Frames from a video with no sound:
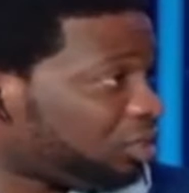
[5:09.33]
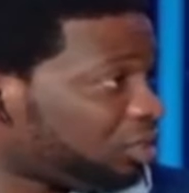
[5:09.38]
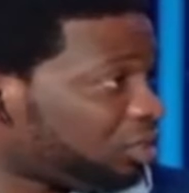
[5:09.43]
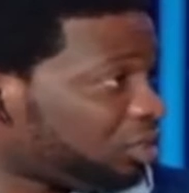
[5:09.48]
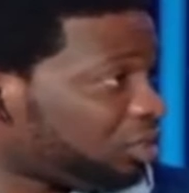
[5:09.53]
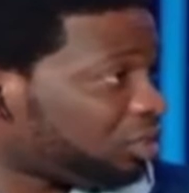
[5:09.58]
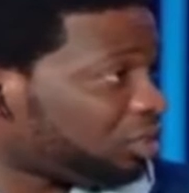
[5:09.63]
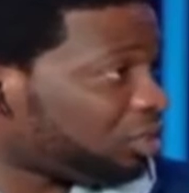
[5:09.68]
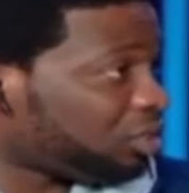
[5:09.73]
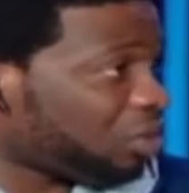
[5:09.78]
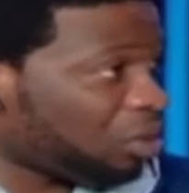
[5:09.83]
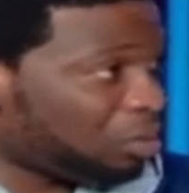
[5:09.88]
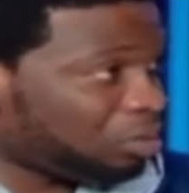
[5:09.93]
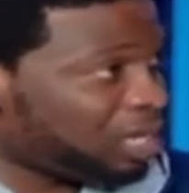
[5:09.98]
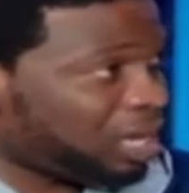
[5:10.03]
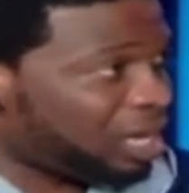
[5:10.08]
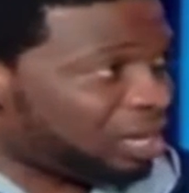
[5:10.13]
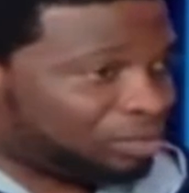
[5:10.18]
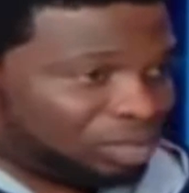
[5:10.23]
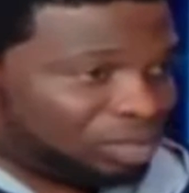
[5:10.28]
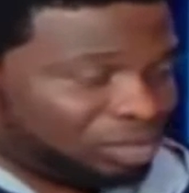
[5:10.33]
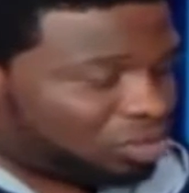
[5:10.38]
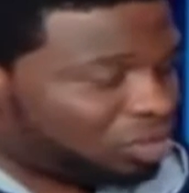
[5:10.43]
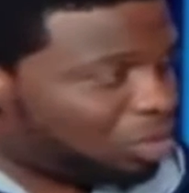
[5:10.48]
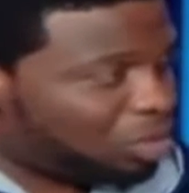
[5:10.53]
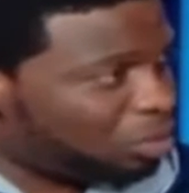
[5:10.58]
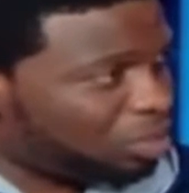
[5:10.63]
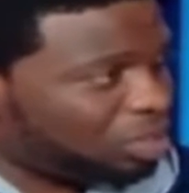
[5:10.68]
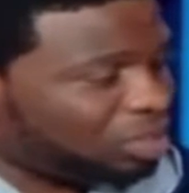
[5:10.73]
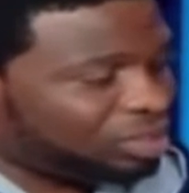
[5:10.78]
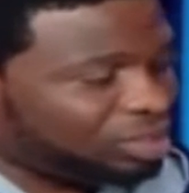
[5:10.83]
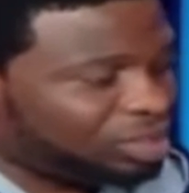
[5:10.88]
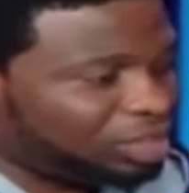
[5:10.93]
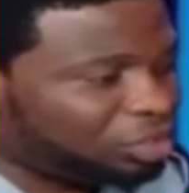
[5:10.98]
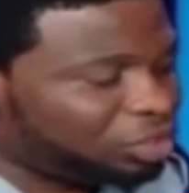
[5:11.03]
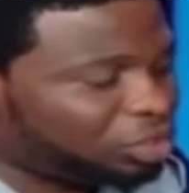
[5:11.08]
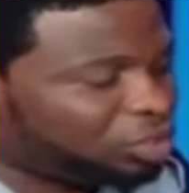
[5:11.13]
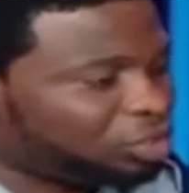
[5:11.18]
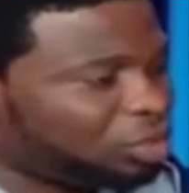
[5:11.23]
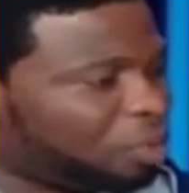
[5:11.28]
Sometimes in some other
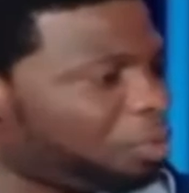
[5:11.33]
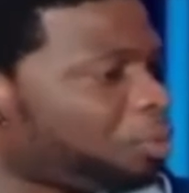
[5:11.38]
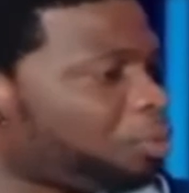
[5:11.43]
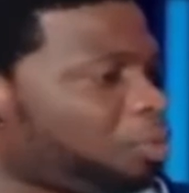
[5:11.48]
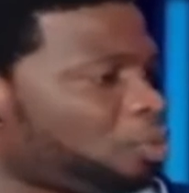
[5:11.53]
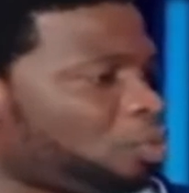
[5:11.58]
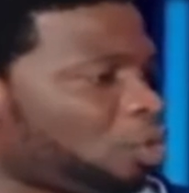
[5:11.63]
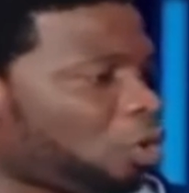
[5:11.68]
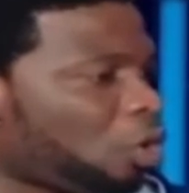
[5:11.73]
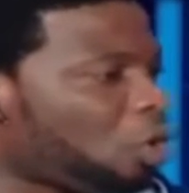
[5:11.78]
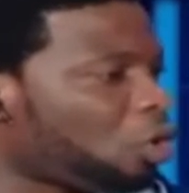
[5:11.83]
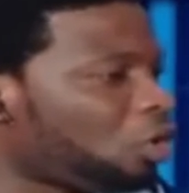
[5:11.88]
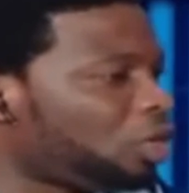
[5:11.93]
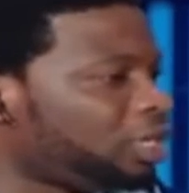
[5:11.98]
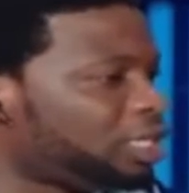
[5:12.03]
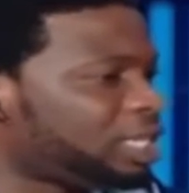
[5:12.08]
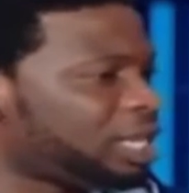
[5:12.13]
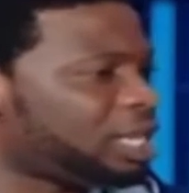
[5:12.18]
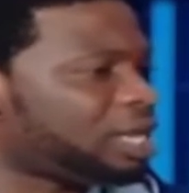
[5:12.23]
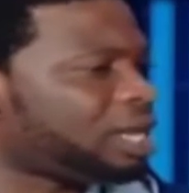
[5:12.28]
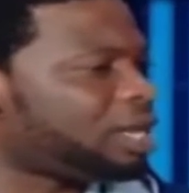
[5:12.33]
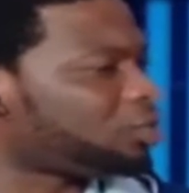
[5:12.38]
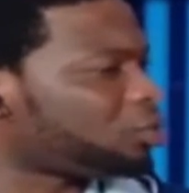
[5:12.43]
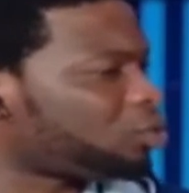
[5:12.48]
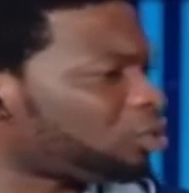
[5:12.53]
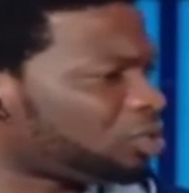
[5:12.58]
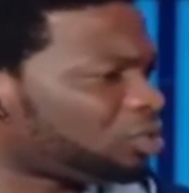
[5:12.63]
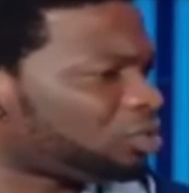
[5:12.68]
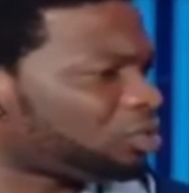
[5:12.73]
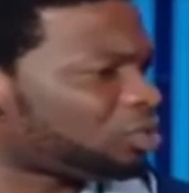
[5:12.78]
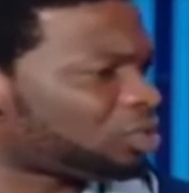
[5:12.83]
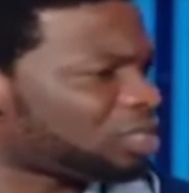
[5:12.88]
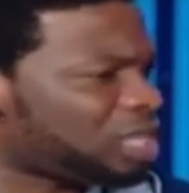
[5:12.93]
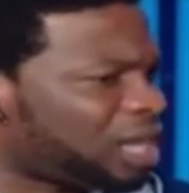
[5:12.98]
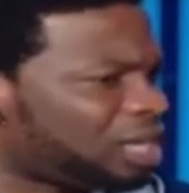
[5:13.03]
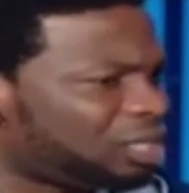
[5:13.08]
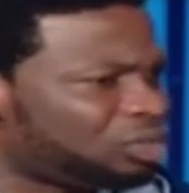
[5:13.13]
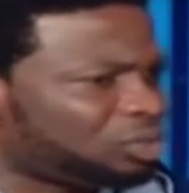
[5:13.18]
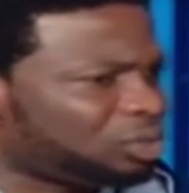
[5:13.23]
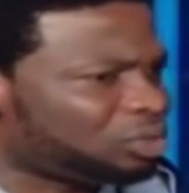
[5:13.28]
stations, some people will call in and ask questions
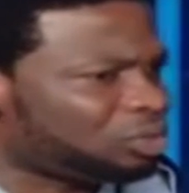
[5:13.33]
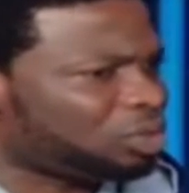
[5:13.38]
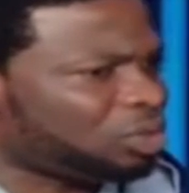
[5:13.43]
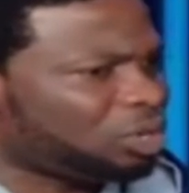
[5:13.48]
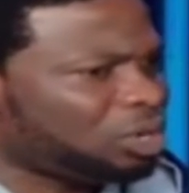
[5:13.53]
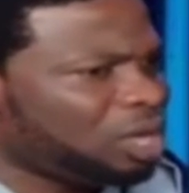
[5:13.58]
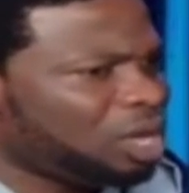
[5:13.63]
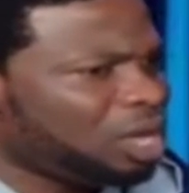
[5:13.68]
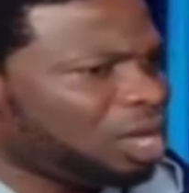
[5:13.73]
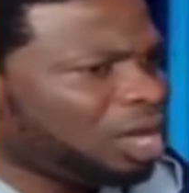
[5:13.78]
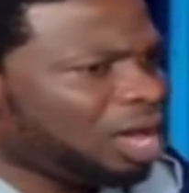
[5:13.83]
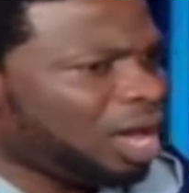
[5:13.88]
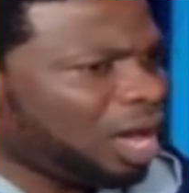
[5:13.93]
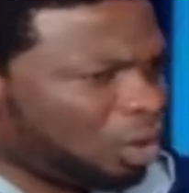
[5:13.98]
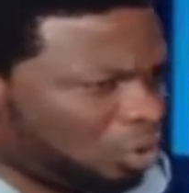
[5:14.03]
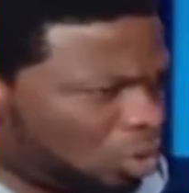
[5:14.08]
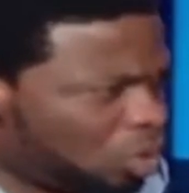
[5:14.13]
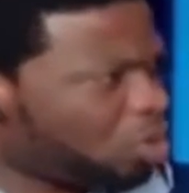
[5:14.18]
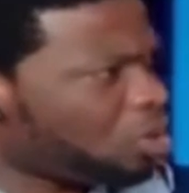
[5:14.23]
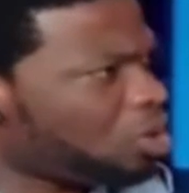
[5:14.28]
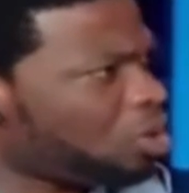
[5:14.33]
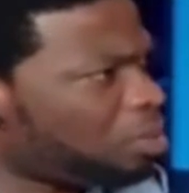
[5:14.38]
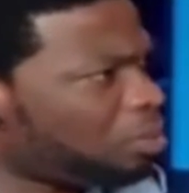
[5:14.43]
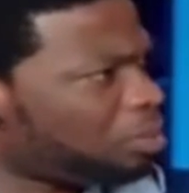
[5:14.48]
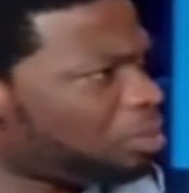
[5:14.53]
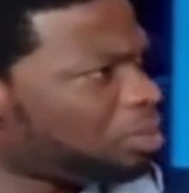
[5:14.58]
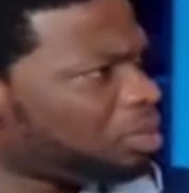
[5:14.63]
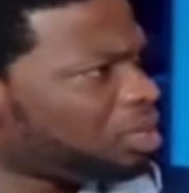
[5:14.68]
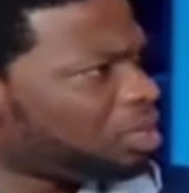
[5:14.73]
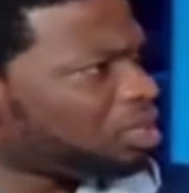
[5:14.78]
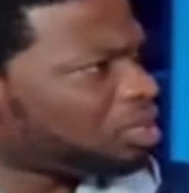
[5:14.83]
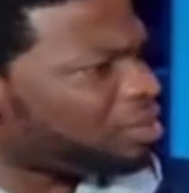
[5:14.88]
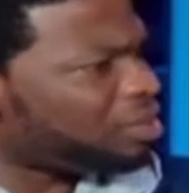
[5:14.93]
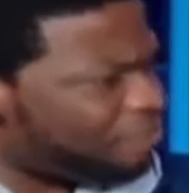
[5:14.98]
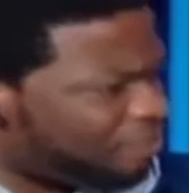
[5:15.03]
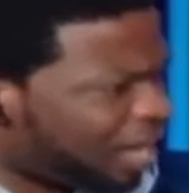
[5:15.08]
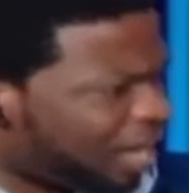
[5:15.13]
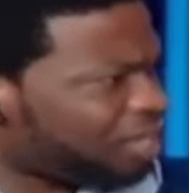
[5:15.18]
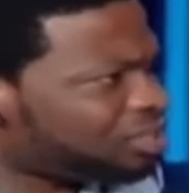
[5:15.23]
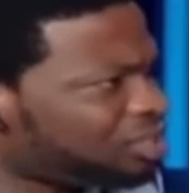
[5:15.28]
like, "Doctor, how come mm. the
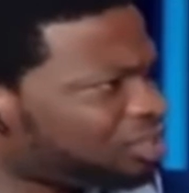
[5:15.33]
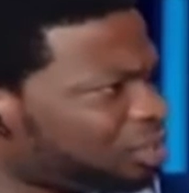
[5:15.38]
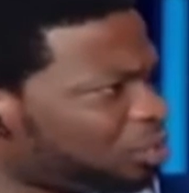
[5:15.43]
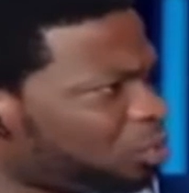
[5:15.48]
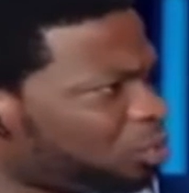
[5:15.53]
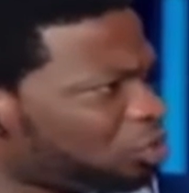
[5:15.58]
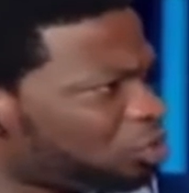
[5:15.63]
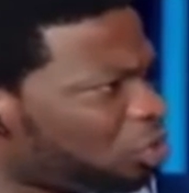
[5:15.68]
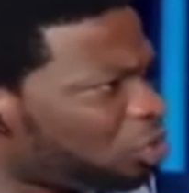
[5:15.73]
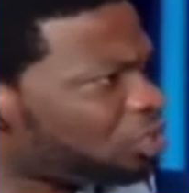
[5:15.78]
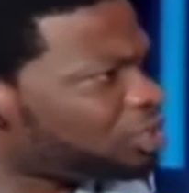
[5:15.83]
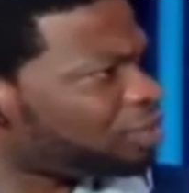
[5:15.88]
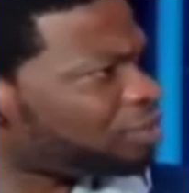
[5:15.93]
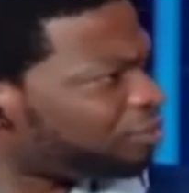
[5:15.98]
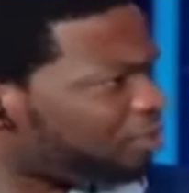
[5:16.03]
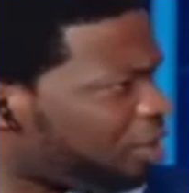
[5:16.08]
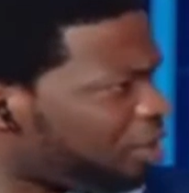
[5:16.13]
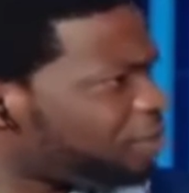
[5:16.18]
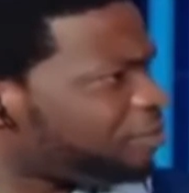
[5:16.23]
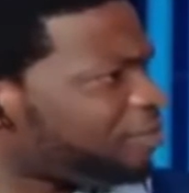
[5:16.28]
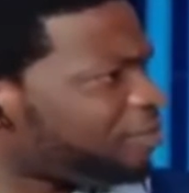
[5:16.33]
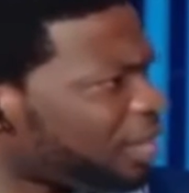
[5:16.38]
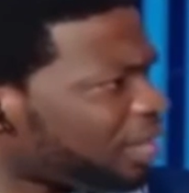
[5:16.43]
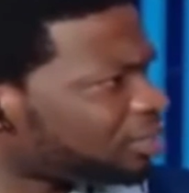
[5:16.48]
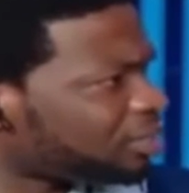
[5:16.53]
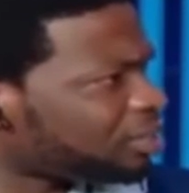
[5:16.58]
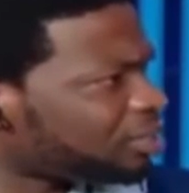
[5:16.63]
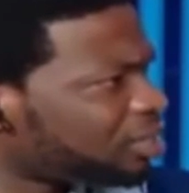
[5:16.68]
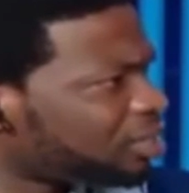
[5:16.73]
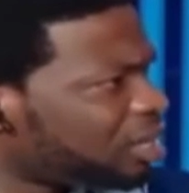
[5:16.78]
vaccine was gotten very fast?"